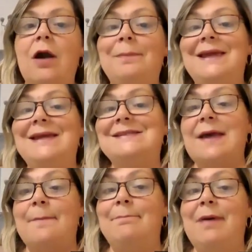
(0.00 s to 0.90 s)
are
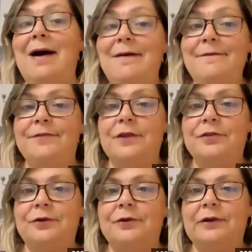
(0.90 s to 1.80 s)
placed above
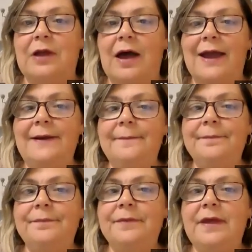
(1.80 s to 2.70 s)
the third line,